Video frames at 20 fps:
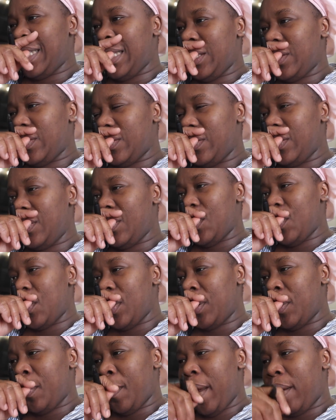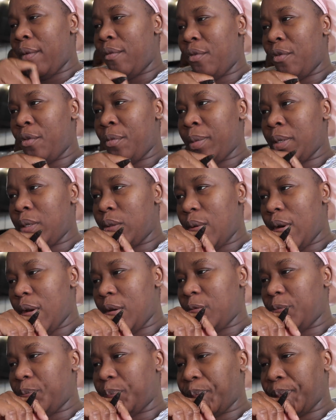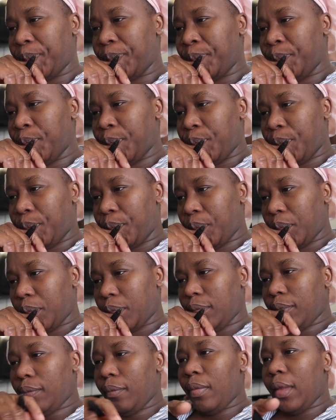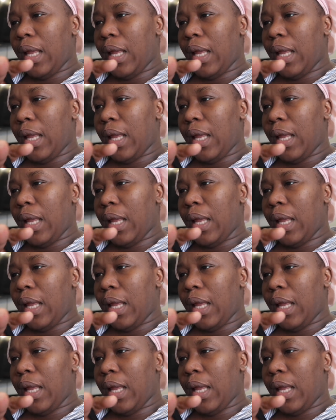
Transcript: need to do the one in my room me, as well. Me, me,